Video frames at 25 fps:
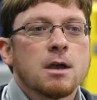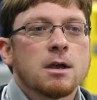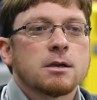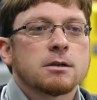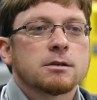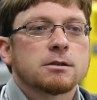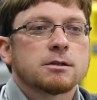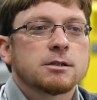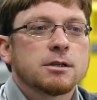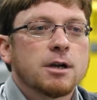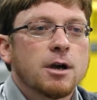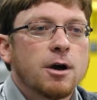
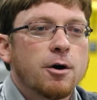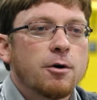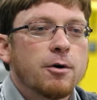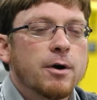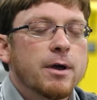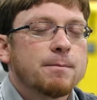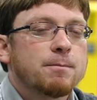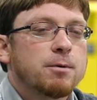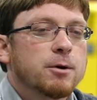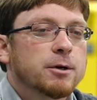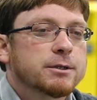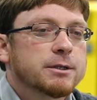So
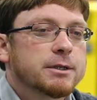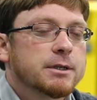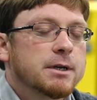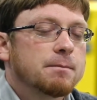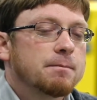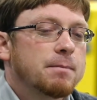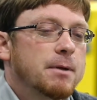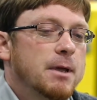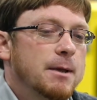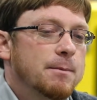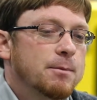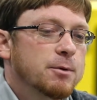it puts it
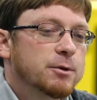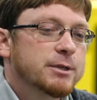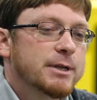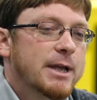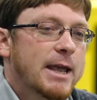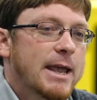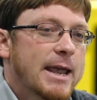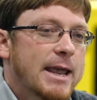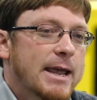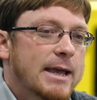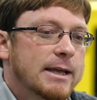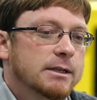in people's
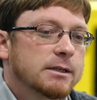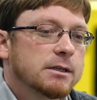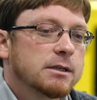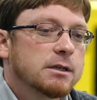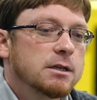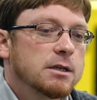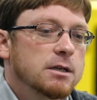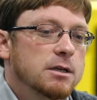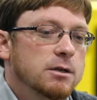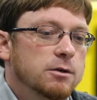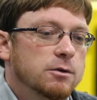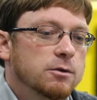hands
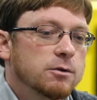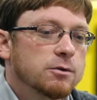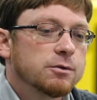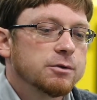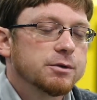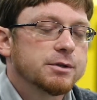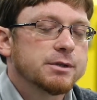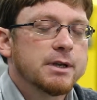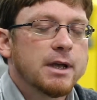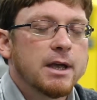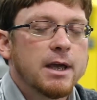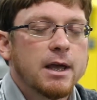to
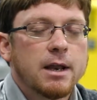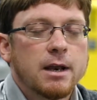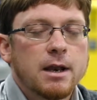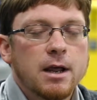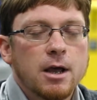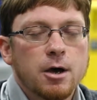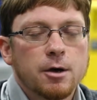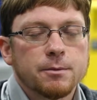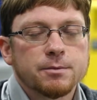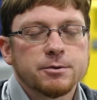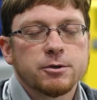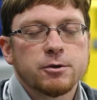use and
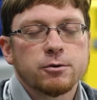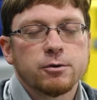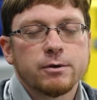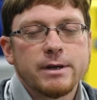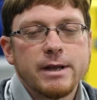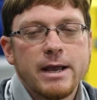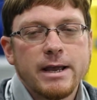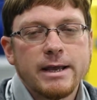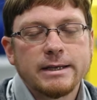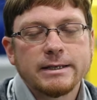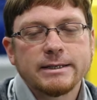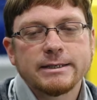helps
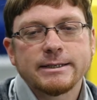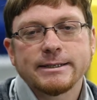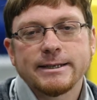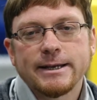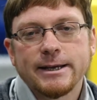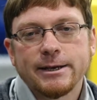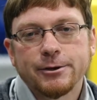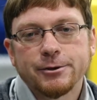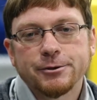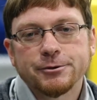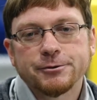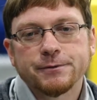create
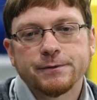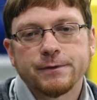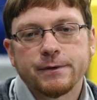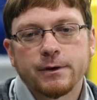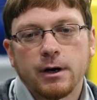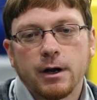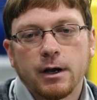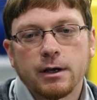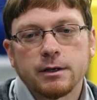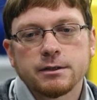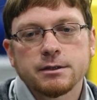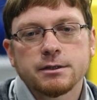sales
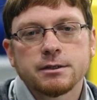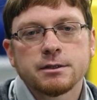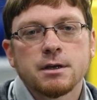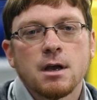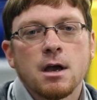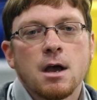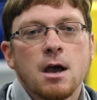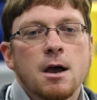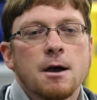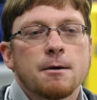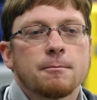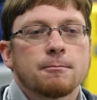for us.
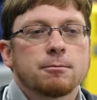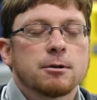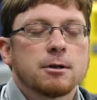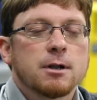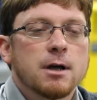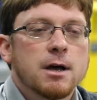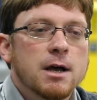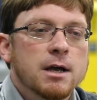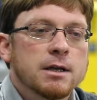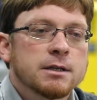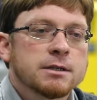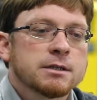
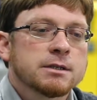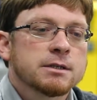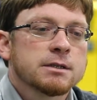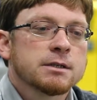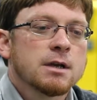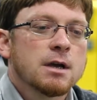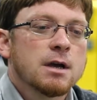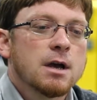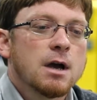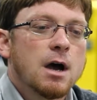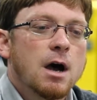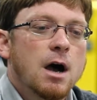Plus,
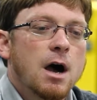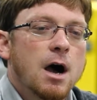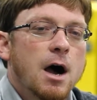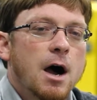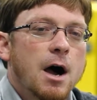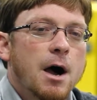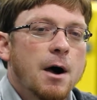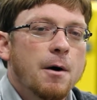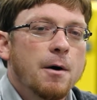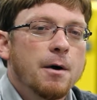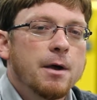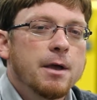
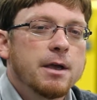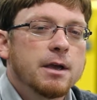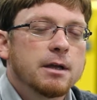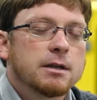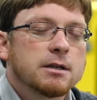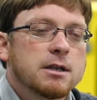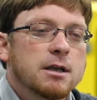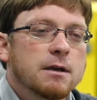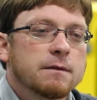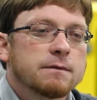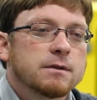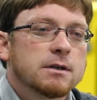
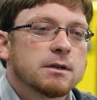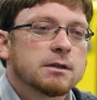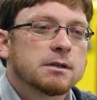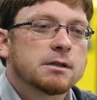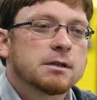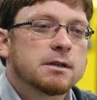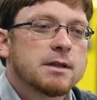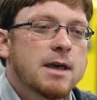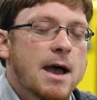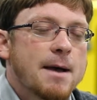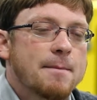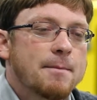it gives
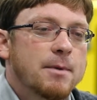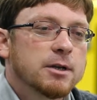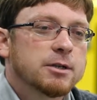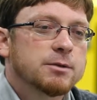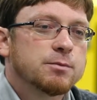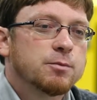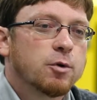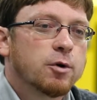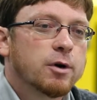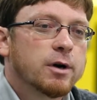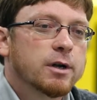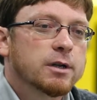us that much more